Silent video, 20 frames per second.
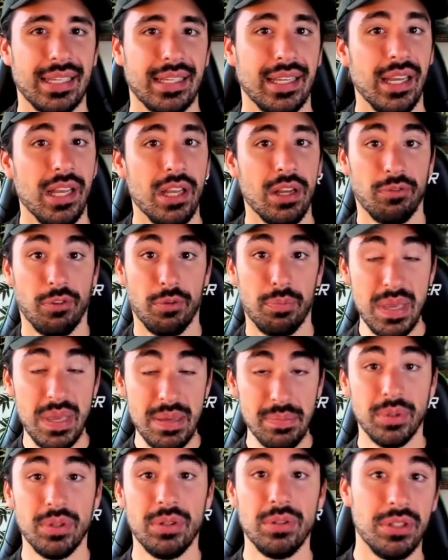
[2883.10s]
like for
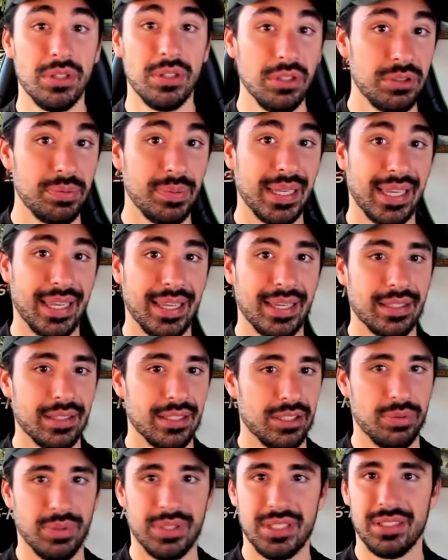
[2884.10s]
people who do speak
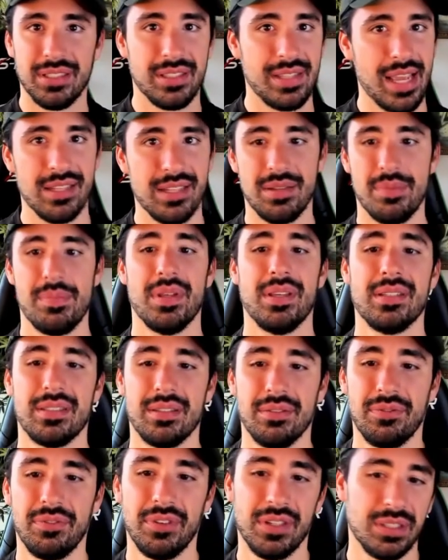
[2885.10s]
English, which is tens of
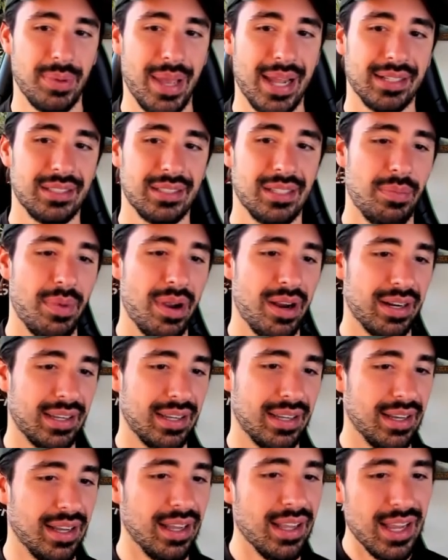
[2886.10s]
millions of Hispanics in
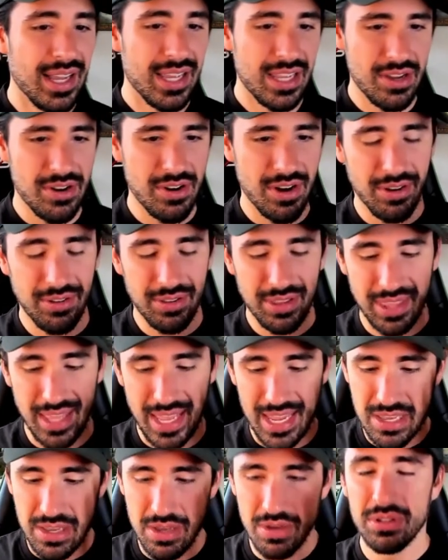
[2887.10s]
America, you know,
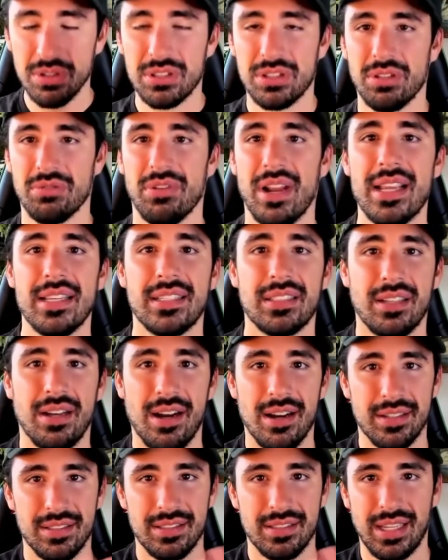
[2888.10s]
they use the race
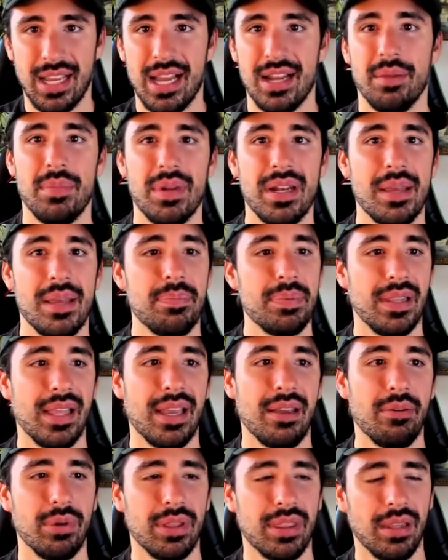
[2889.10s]
card to kind of
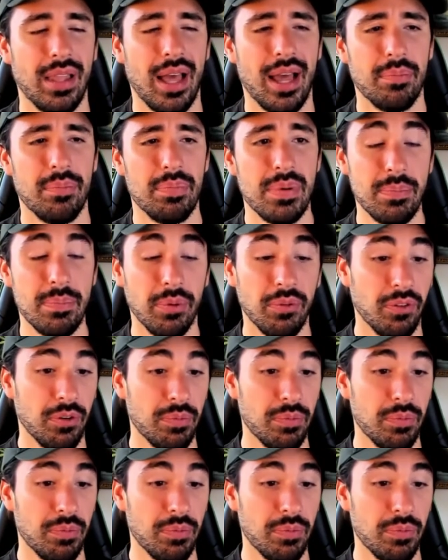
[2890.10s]
manipulate with a lot of people.